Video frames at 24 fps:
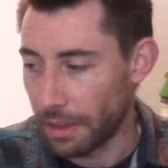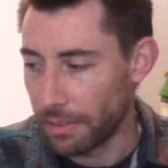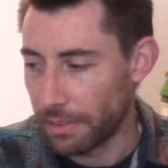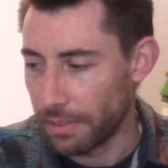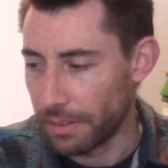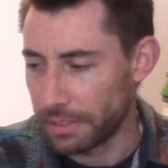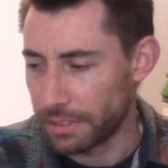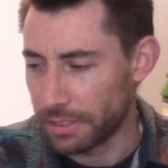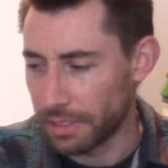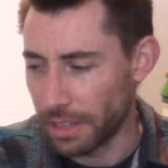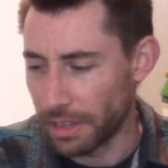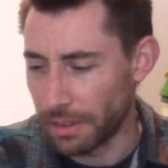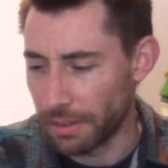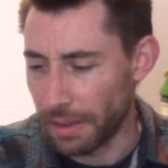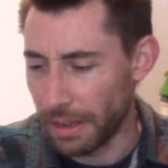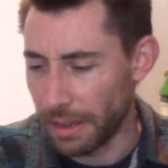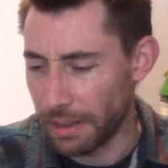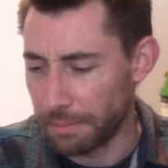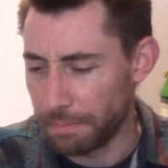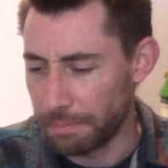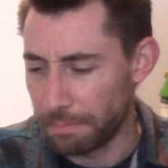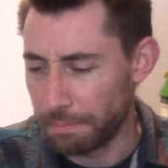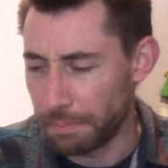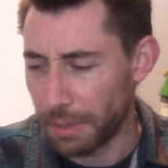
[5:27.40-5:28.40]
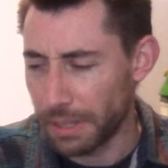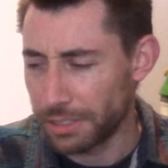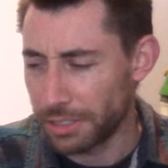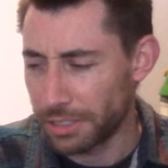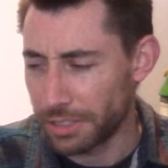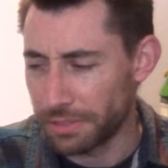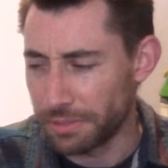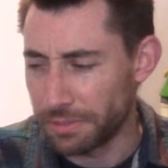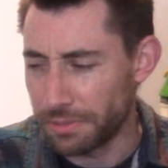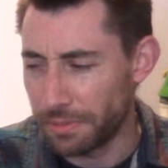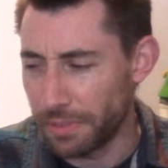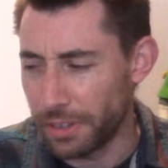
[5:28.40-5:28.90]
there's a bunch
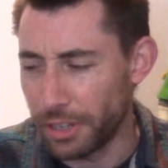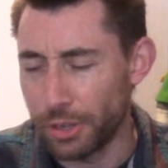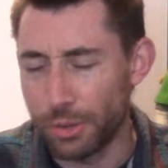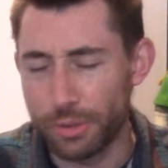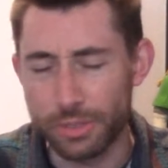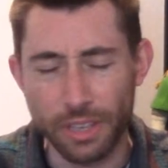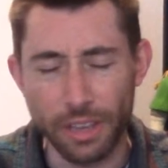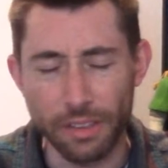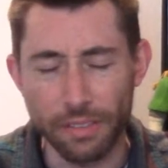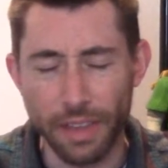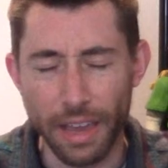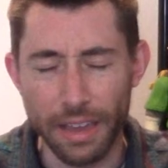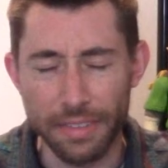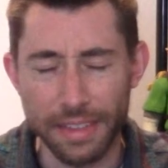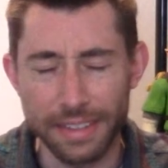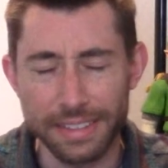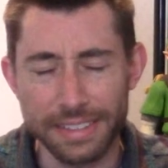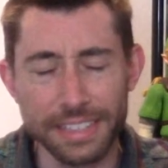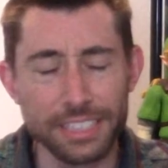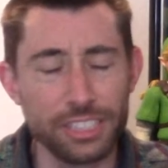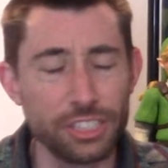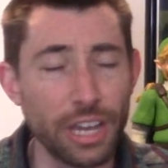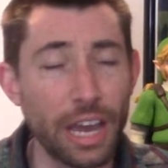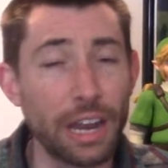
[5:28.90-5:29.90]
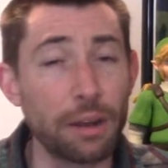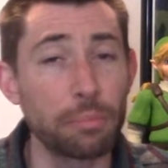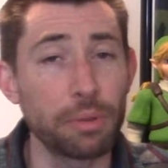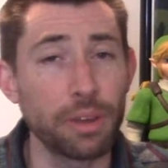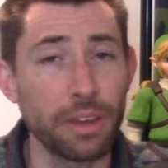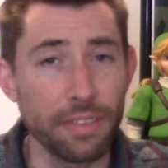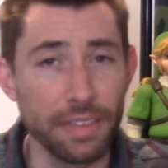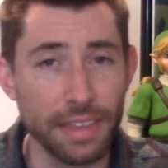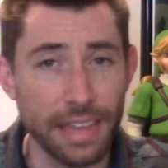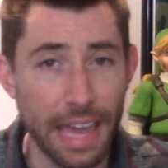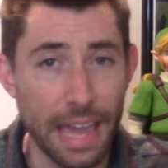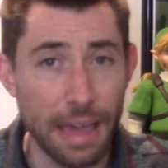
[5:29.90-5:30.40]
of videos online that teach you how to
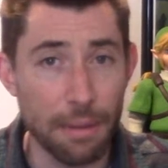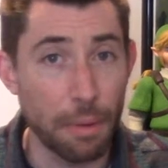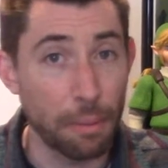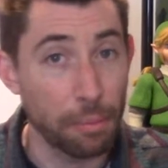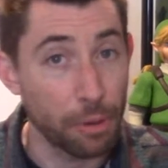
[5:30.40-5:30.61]
play the game.